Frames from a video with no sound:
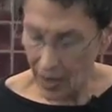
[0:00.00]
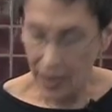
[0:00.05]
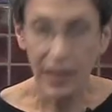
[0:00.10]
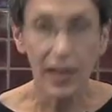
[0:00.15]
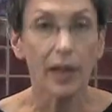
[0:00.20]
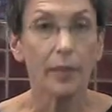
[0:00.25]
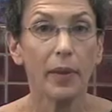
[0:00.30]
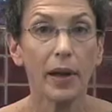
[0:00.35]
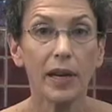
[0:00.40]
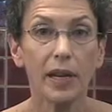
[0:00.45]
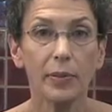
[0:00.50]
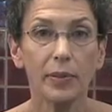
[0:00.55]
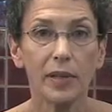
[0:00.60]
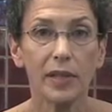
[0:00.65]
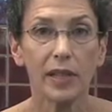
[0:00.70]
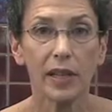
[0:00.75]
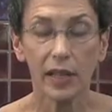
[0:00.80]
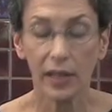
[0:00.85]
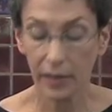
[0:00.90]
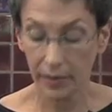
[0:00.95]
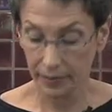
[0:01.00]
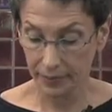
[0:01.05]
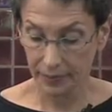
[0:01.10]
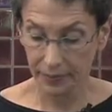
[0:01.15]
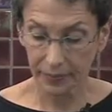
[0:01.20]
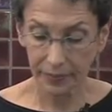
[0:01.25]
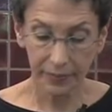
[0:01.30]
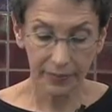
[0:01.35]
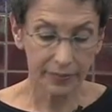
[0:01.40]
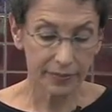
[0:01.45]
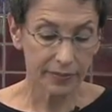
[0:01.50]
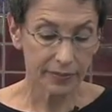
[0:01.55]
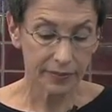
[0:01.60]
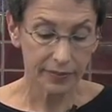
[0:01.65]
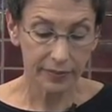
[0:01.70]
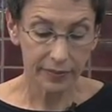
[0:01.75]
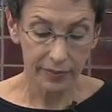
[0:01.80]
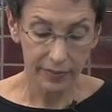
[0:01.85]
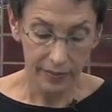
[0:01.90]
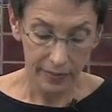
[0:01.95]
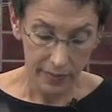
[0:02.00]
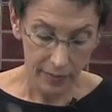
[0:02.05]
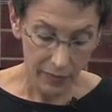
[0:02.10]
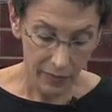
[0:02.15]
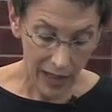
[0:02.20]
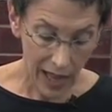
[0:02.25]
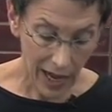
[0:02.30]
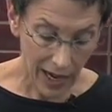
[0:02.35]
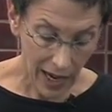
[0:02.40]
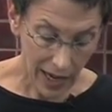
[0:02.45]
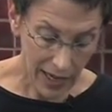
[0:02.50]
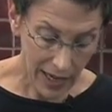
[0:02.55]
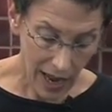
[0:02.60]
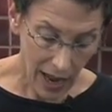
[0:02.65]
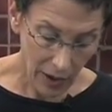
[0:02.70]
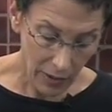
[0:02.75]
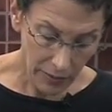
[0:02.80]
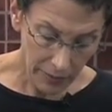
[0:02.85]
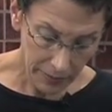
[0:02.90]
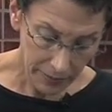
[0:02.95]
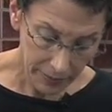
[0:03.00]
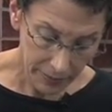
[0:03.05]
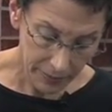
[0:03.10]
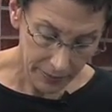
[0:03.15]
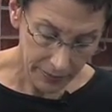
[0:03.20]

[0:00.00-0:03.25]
take my dipstick, flat end down.